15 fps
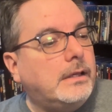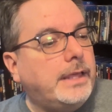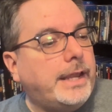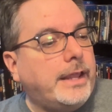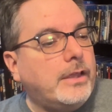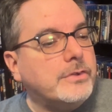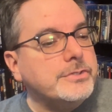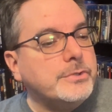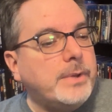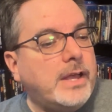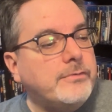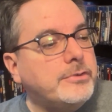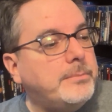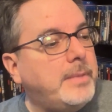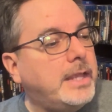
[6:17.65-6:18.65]
and I also
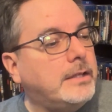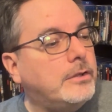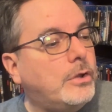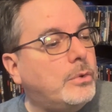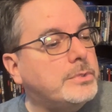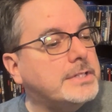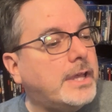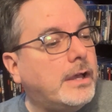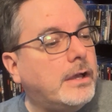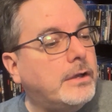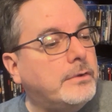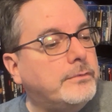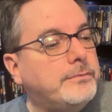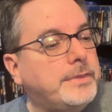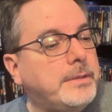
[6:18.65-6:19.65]
have to make note
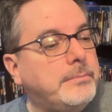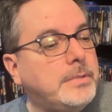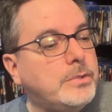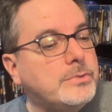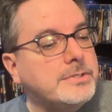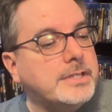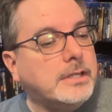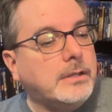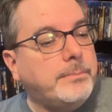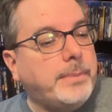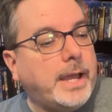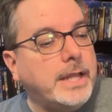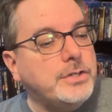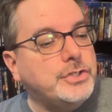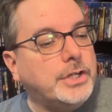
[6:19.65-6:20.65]
of the music
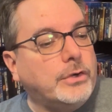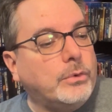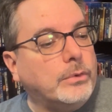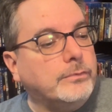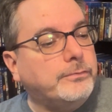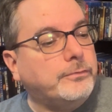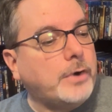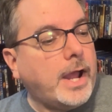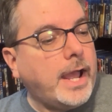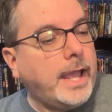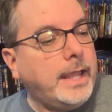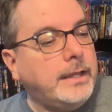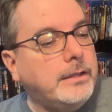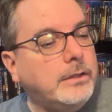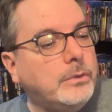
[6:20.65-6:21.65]
by Gerald Fried,